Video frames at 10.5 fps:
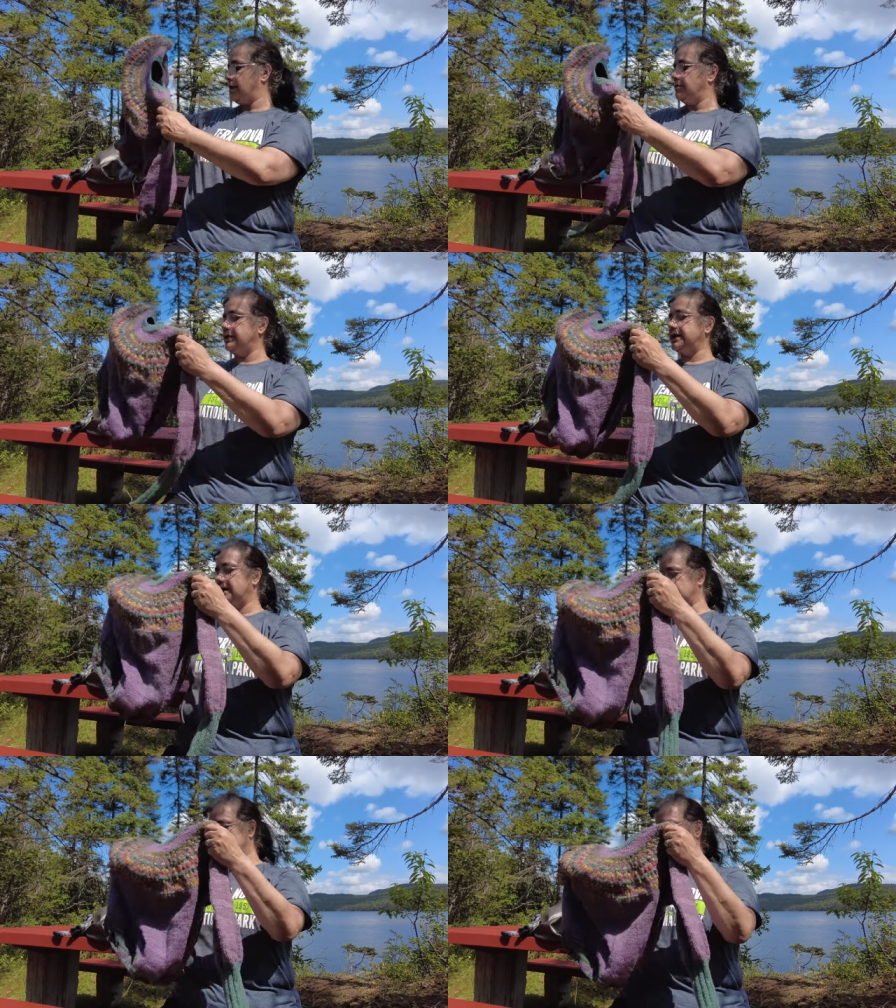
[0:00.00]

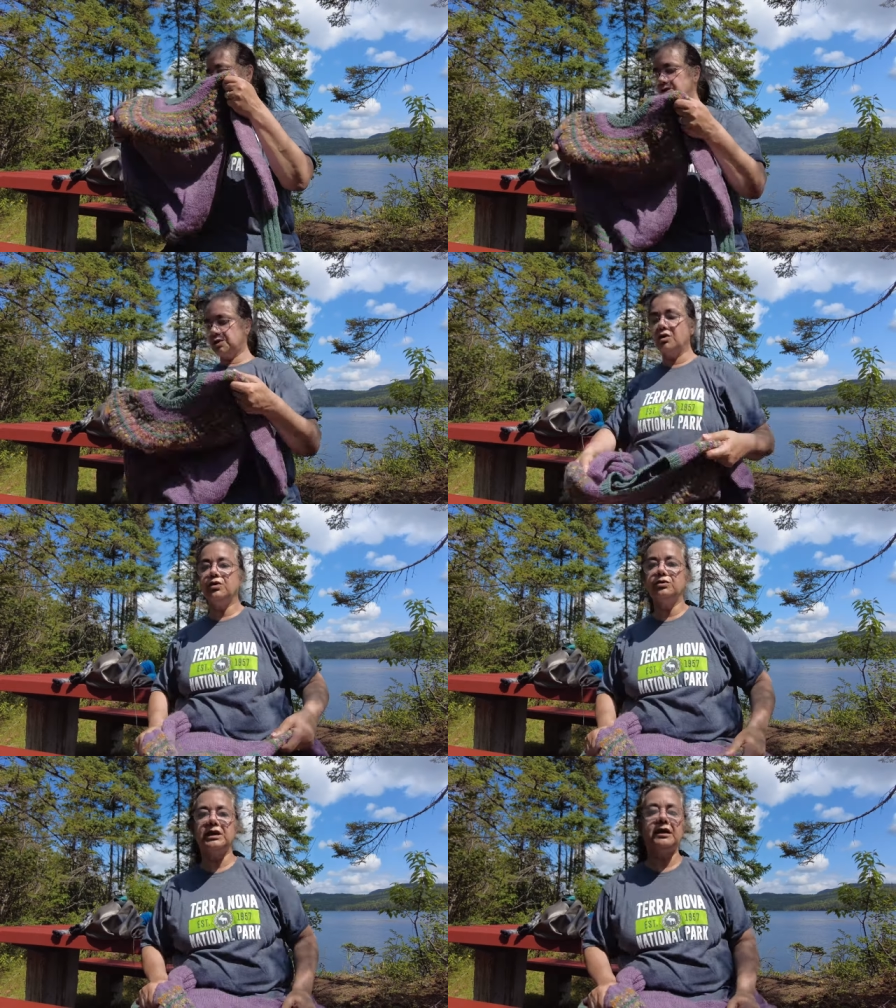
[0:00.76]
because it was
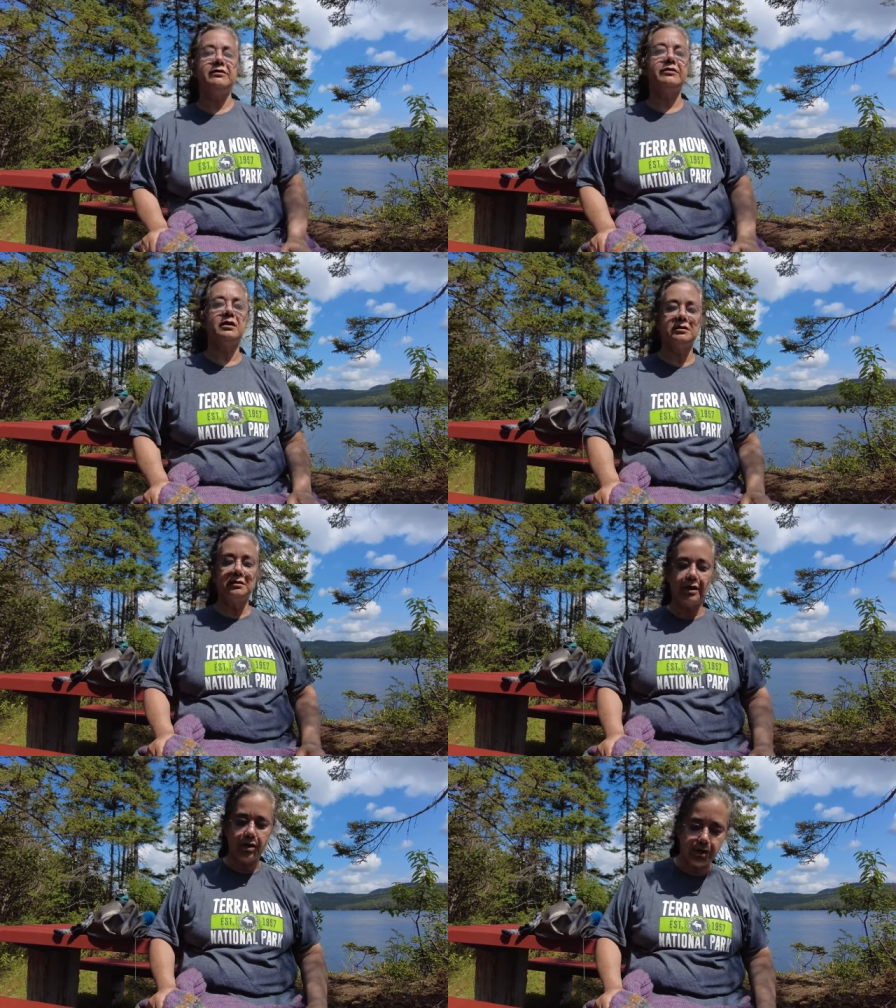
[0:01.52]
cold, I thought,
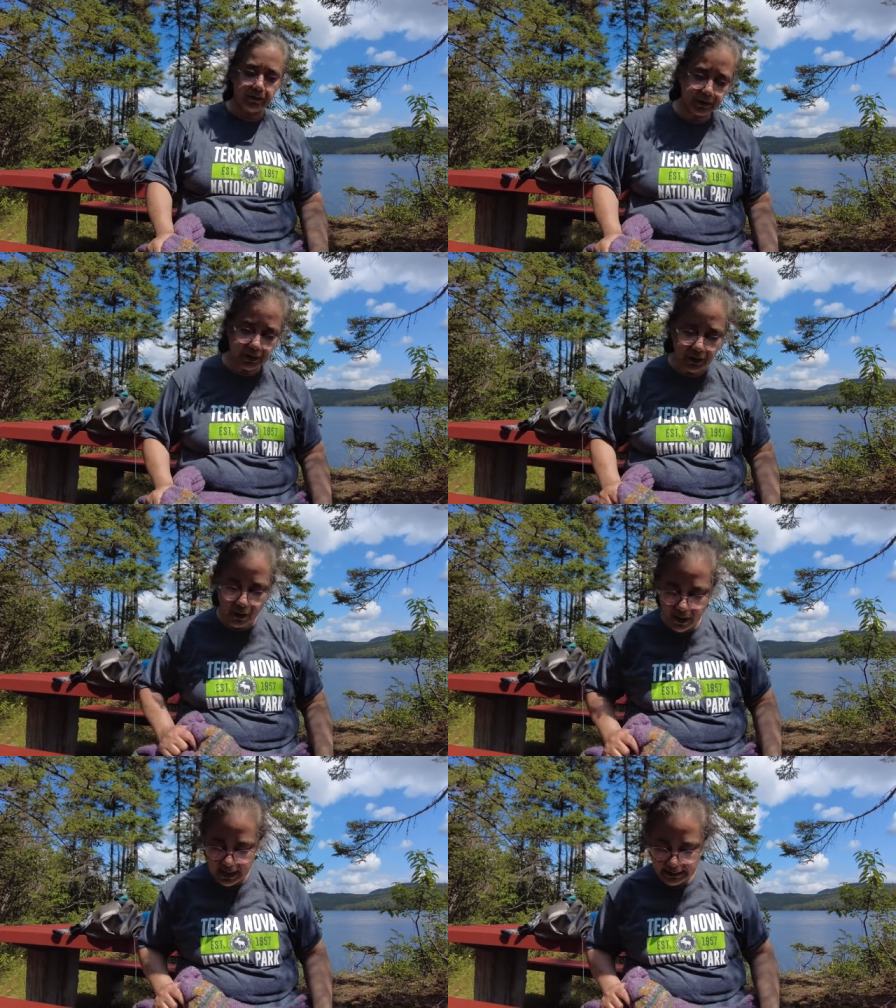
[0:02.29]
oh, you know
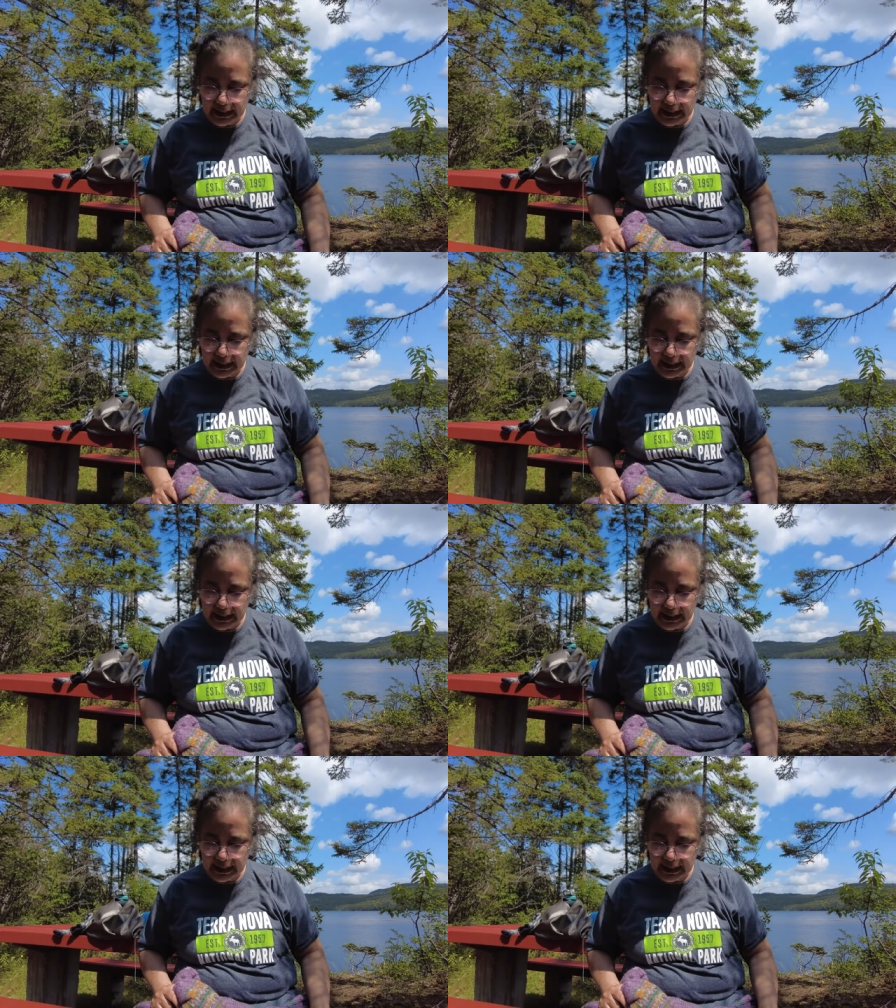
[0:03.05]
what?